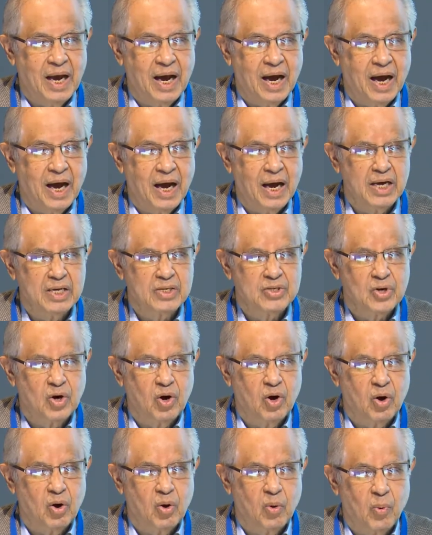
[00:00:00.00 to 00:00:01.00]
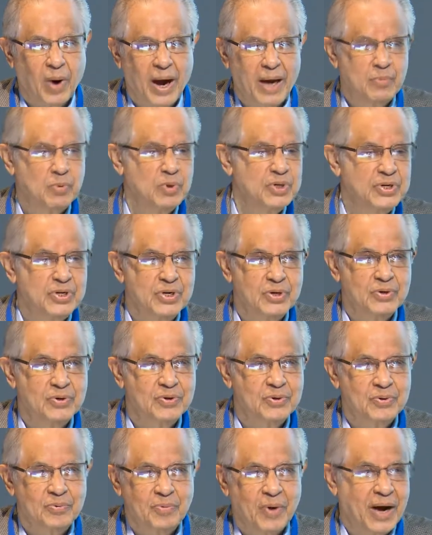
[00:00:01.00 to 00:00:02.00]
Uh, so why would
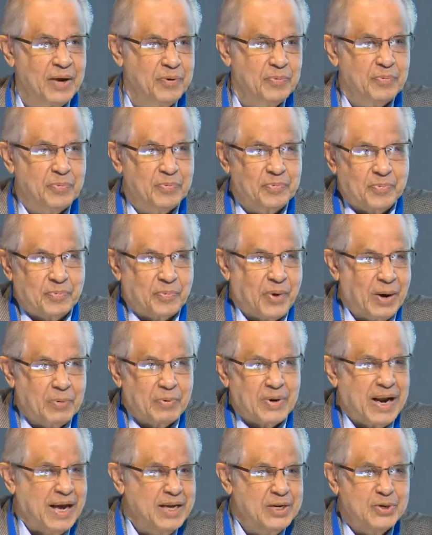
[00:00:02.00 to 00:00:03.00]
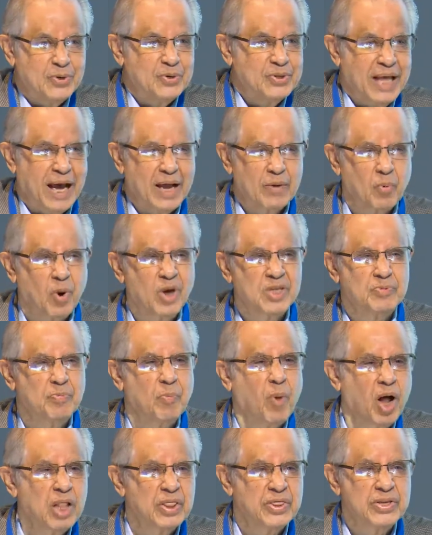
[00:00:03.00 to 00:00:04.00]
you why why would I do that? What's
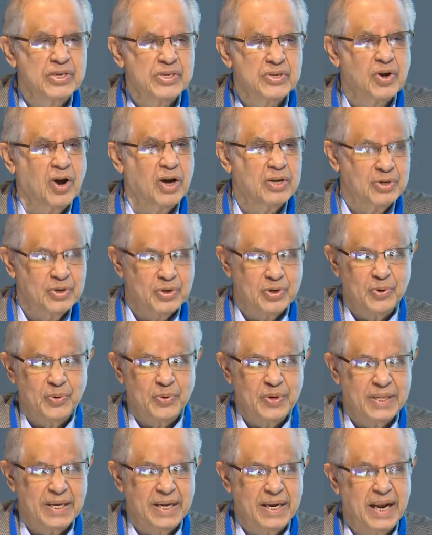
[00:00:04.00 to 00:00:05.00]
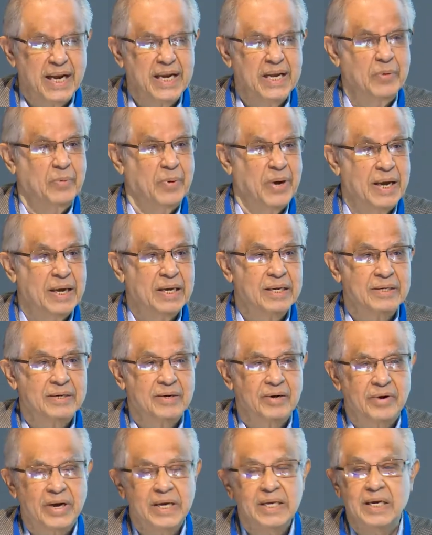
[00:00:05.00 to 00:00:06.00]
Malthus got to do with it anyway,
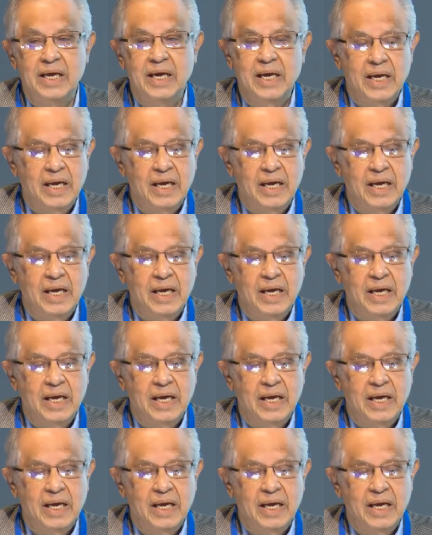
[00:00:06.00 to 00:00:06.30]
right?